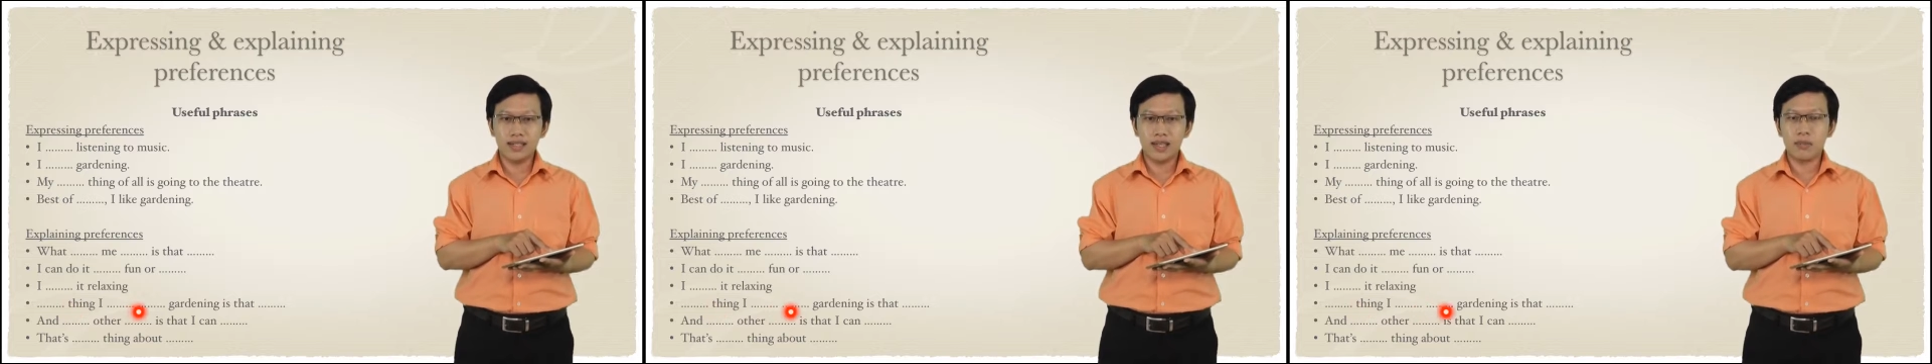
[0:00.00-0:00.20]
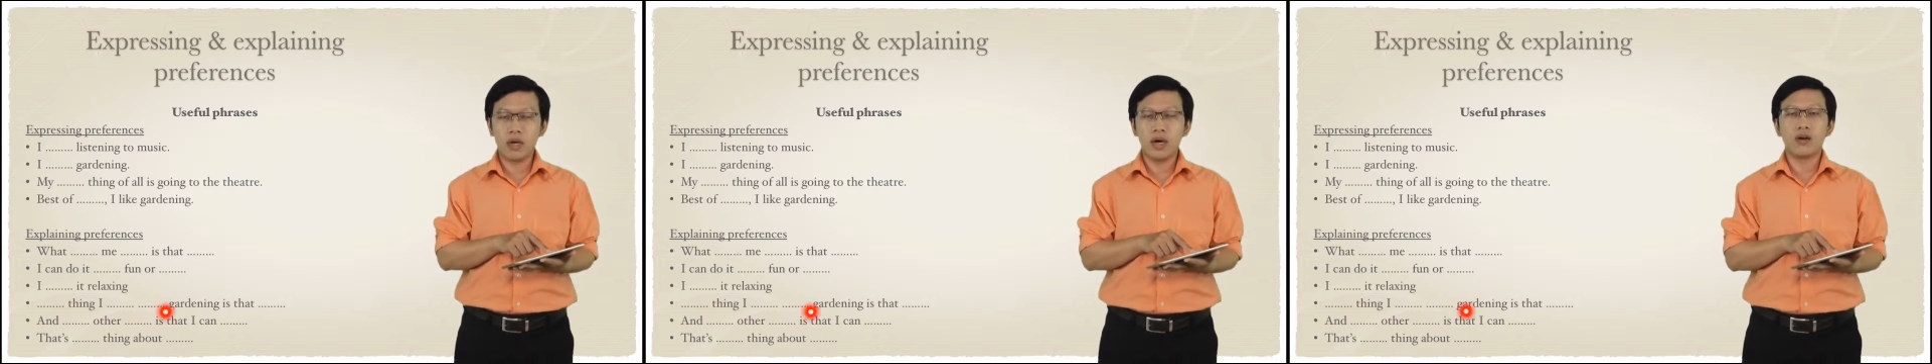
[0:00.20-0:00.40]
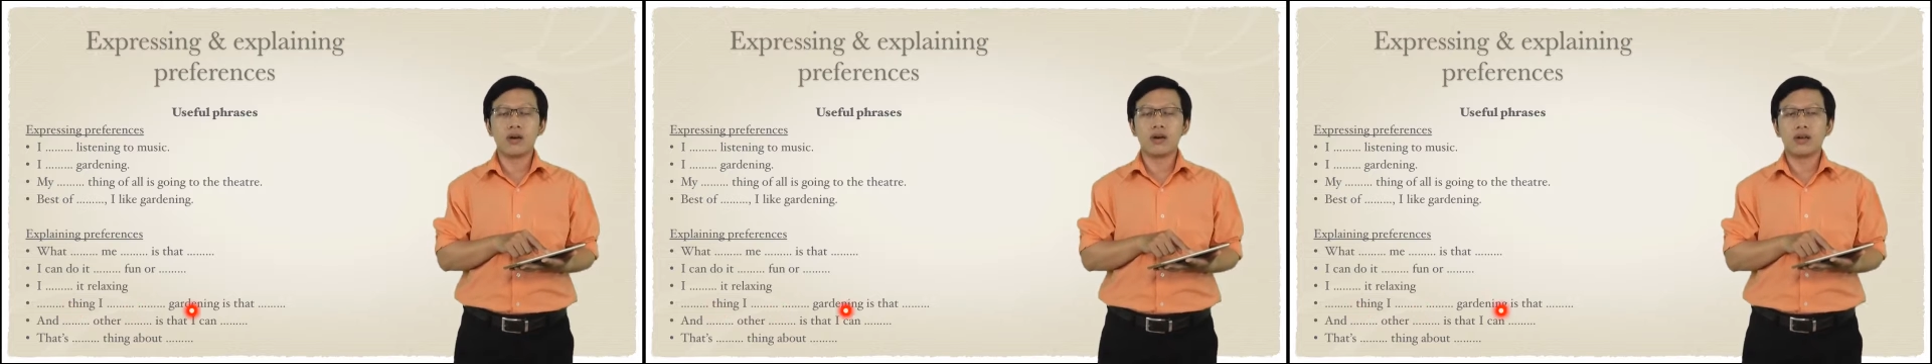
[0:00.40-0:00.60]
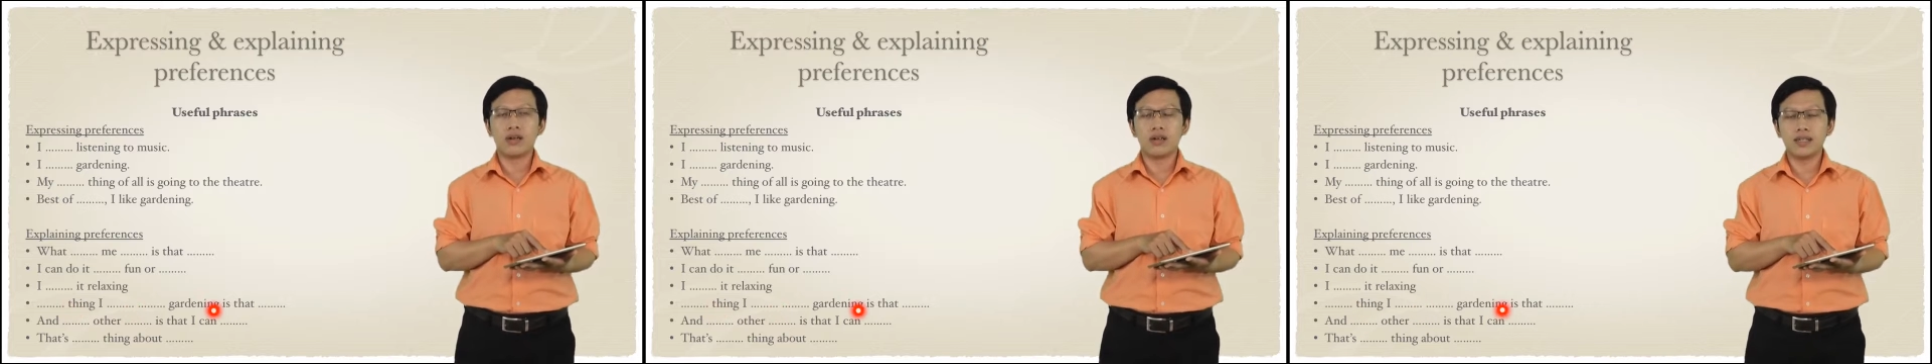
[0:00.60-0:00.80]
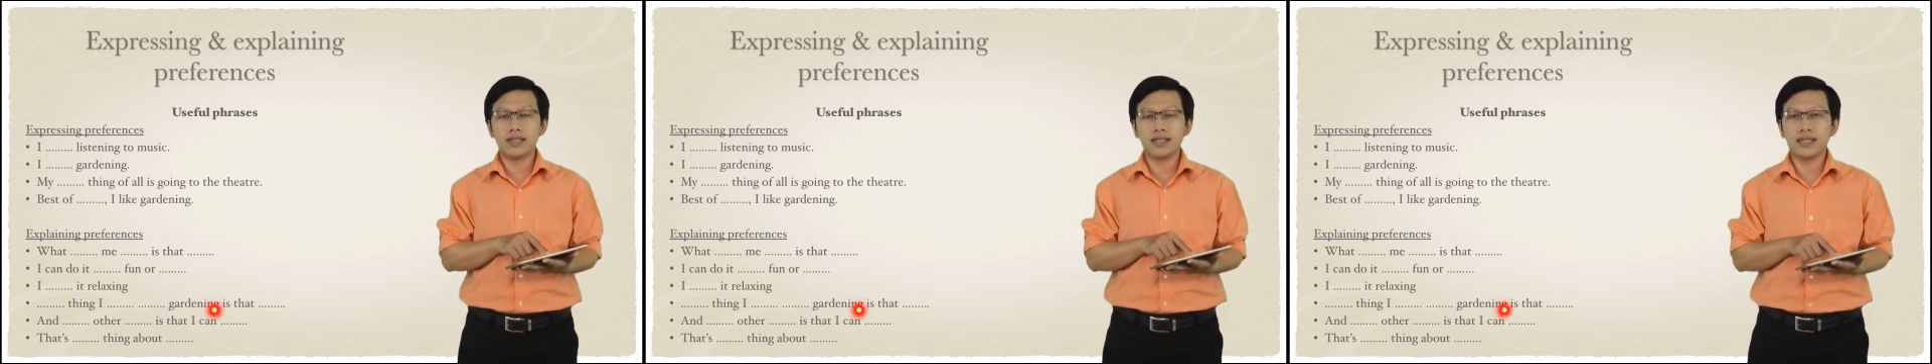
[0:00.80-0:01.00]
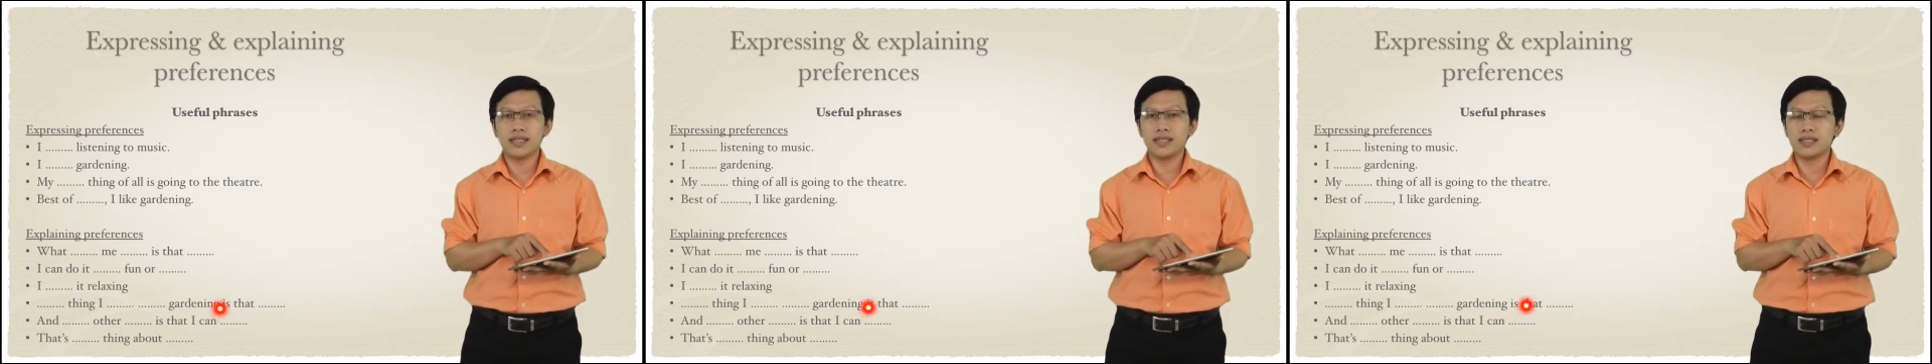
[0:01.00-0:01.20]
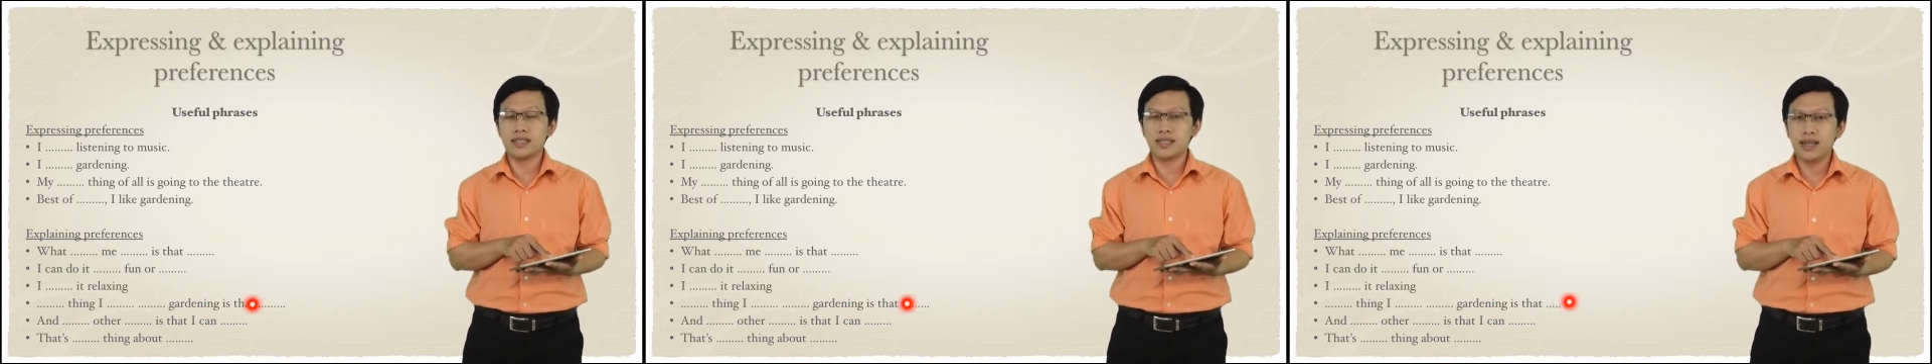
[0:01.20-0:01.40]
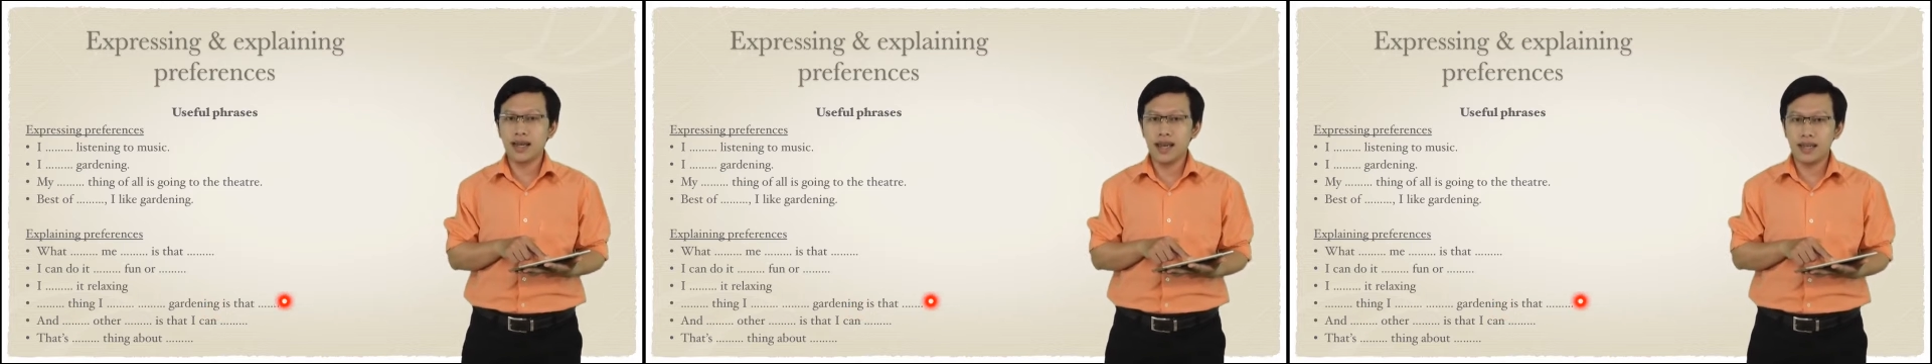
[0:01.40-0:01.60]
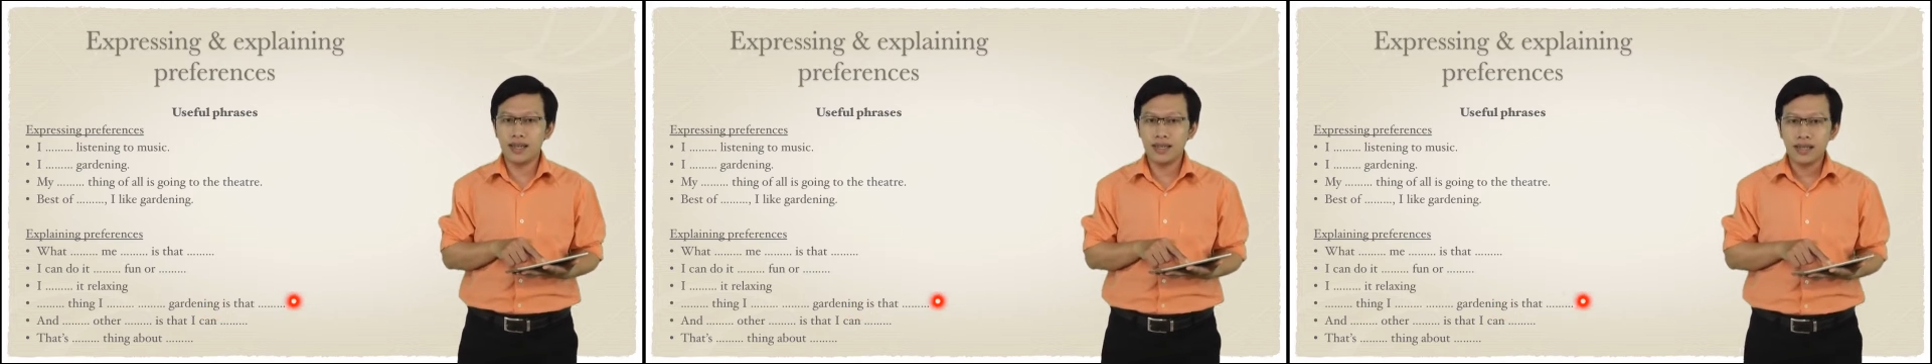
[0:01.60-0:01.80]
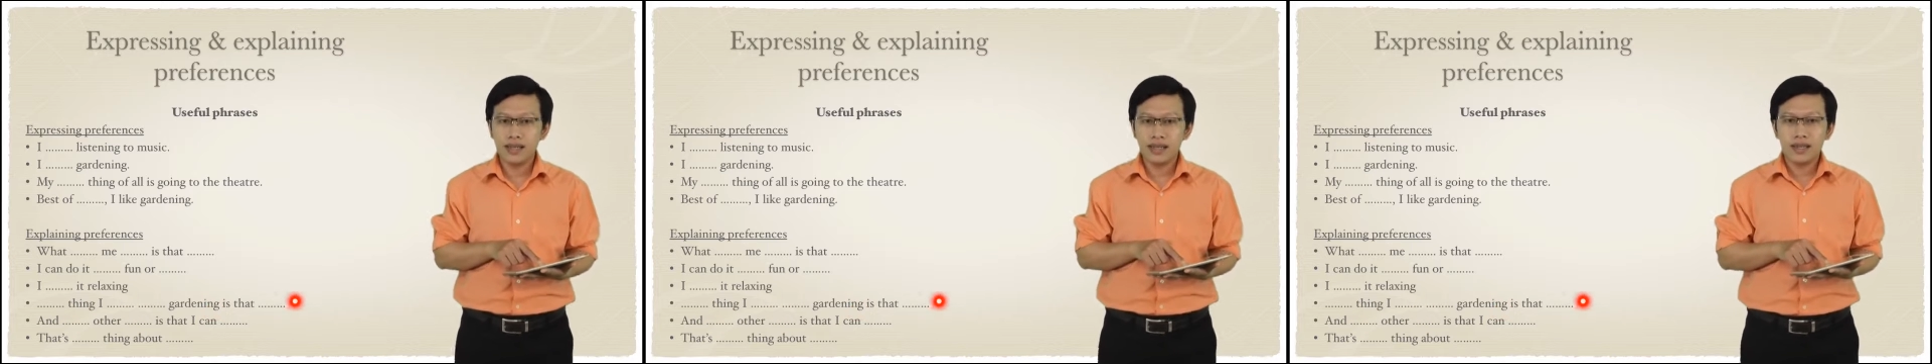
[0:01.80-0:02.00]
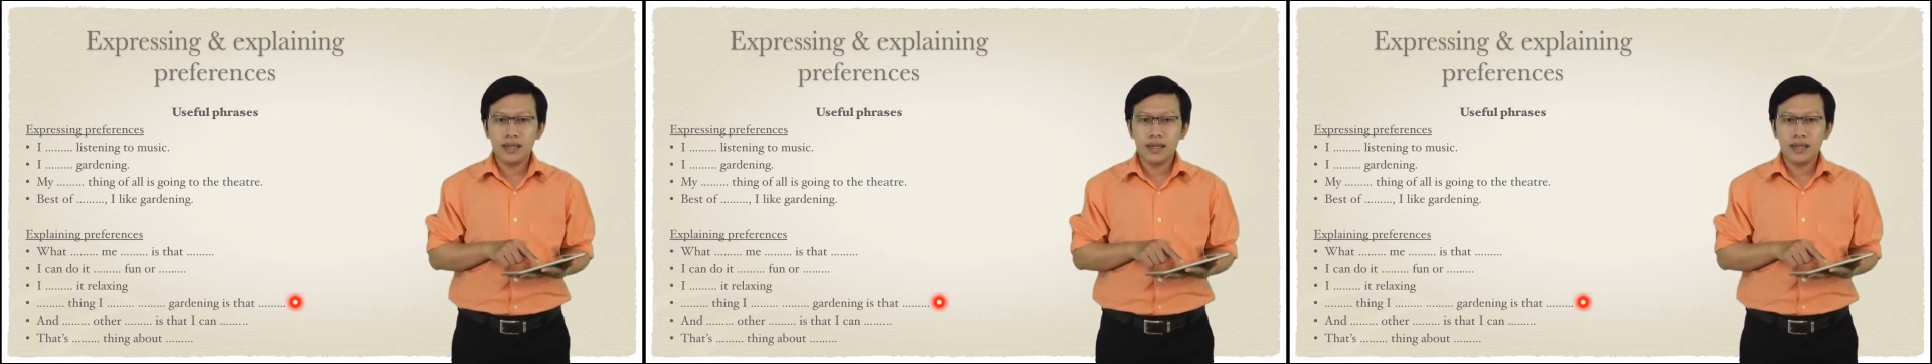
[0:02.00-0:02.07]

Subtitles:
about gardening is that